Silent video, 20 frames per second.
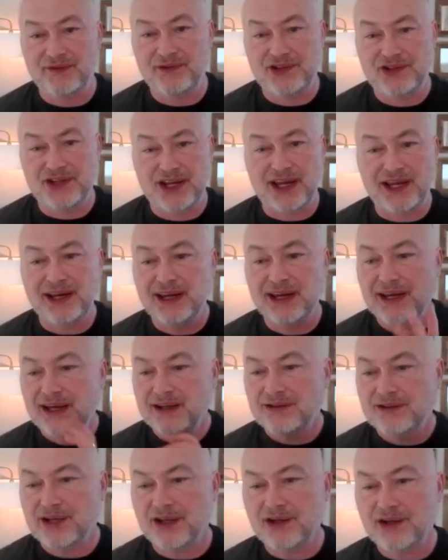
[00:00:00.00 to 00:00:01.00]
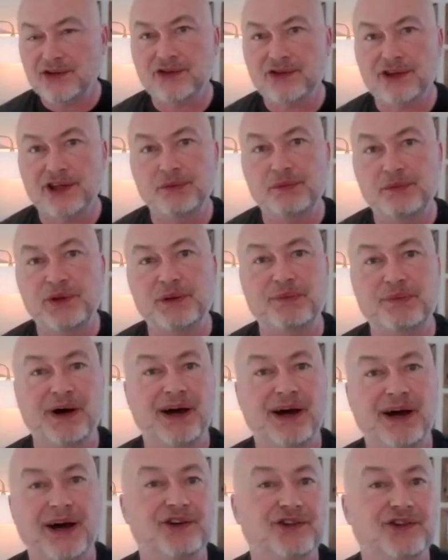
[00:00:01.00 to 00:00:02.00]
Jay, tell us a little bit
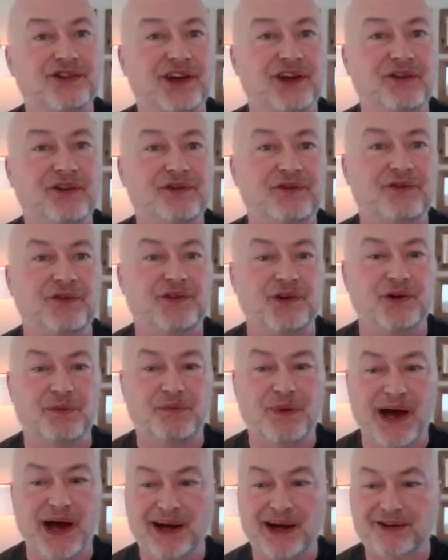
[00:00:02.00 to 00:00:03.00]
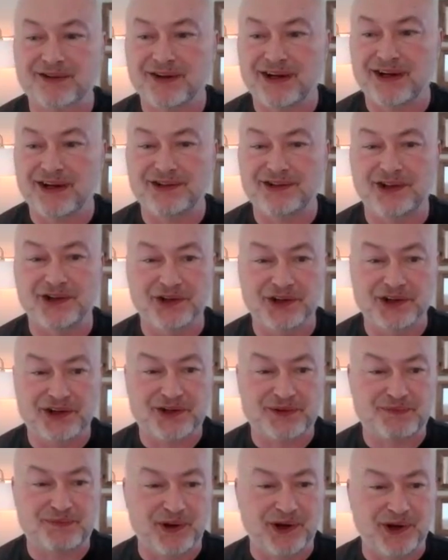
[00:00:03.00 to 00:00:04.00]
about yourself, your background, your
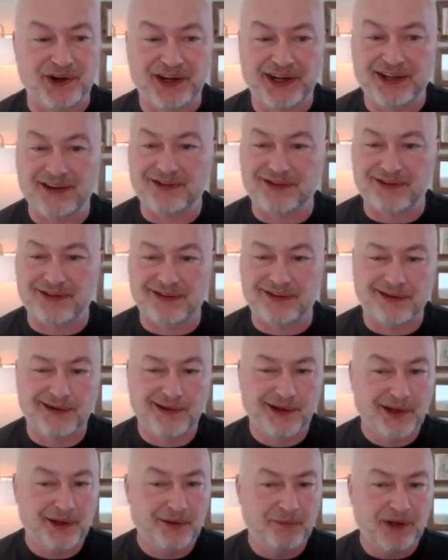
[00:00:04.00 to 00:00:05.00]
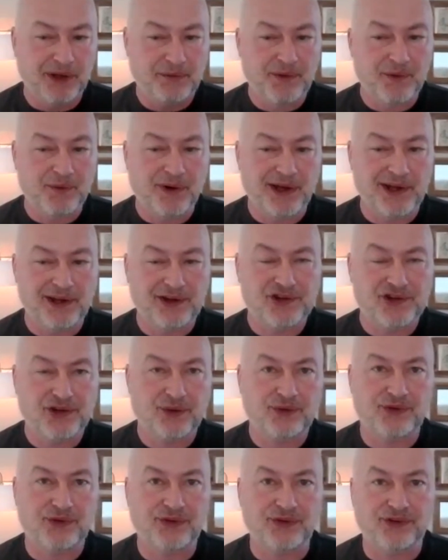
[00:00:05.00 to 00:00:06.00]
experience, and maybe why you
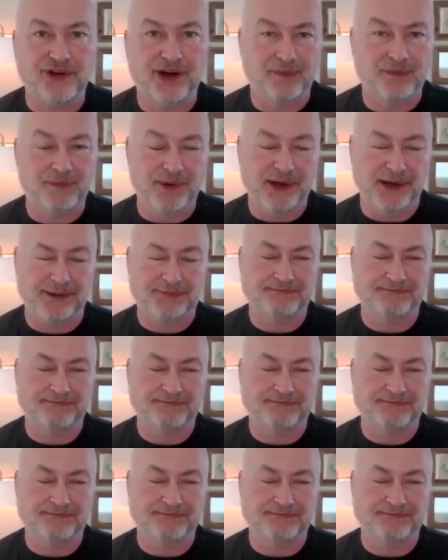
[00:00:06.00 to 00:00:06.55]
chose this topic.